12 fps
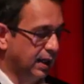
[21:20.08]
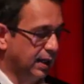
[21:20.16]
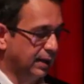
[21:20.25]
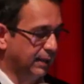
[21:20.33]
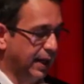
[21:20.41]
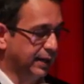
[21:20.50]

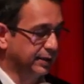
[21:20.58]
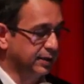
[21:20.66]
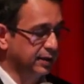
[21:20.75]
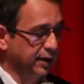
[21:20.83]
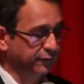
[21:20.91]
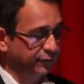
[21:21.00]

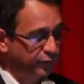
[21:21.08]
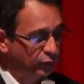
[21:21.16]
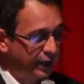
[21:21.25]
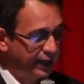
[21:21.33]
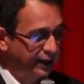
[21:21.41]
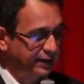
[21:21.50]
And if you're
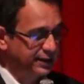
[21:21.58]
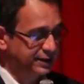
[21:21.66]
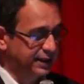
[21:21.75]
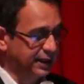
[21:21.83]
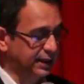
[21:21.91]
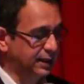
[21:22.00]
getting
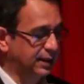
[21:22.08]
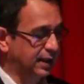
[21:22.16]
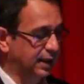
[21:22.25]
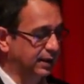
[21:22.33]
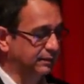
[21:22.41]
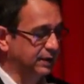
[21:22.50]
dizzy,
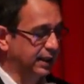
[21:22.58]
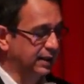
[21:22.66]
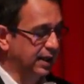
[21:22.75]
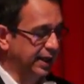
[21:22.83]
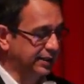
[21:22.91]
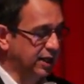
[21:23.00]
then
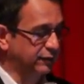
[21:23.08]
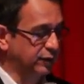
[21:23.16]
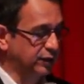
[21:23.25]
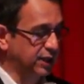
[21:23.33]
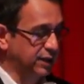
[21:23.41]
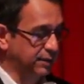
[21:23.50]
lie down
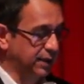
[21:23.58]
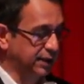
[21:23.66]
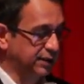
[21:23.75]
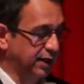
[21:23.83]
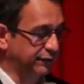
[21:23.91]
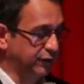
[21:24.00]
for 30
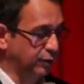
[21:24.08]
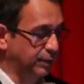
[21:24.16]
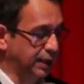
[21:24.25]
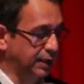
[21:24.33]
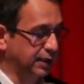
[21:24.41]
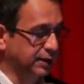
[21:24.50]
minutes after a
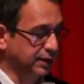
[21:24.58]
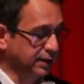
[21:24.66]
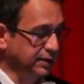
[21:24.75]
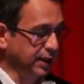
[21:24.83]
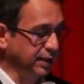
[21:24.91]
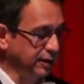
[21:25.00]
meal, and
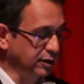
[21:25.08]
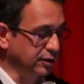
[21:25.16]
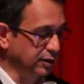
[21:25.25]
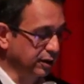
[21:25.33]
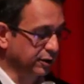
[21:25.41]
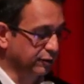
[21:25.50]
this can
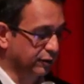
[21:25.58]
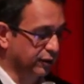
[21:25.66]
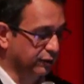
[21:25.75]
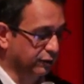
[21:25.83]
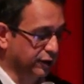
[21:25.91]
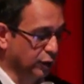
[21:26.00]

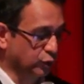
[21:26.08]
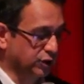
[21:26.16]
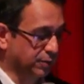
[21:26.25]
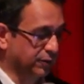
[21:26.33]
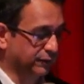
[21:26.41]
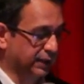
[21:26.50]
reduce
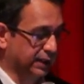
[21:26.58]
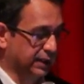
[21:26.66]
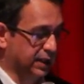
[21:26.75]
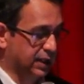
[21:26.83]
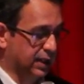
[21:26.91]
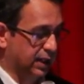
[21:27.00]
some of the
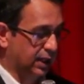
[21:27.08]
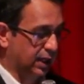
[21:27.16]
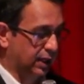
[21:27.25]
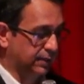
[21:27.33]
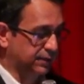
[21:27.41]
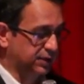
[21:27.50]

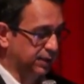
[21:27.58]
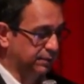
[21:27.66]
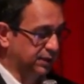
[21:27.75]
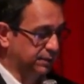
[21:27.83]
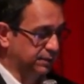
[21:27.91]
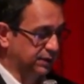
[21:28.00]

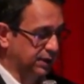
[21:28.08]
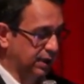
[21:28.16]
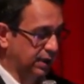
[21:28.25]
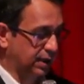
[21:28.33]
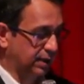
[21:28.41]
symptoms